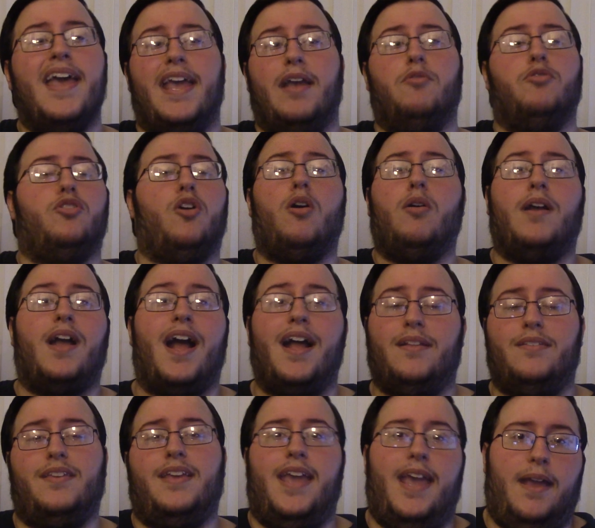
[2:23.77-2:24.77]
it was all
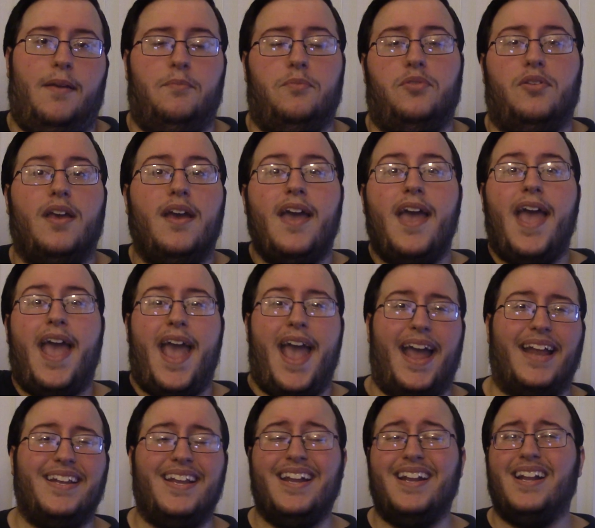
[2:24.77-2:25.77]
kinds of games.
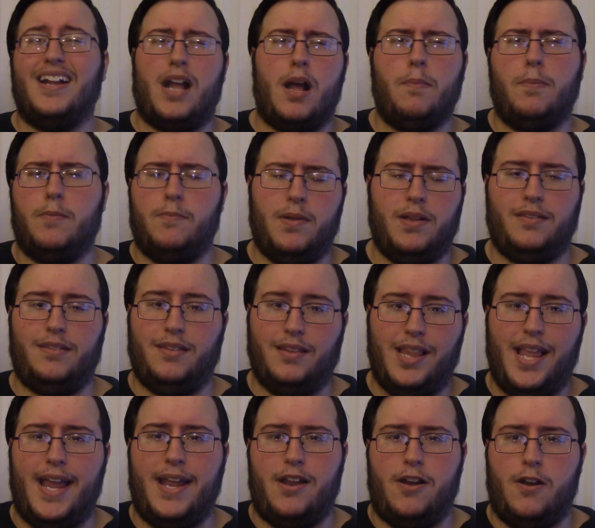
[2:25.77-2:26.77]
And then a couple months
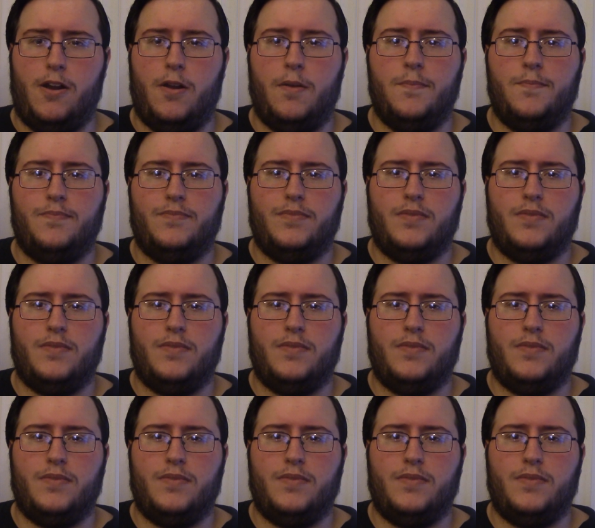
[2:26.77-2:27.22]
later,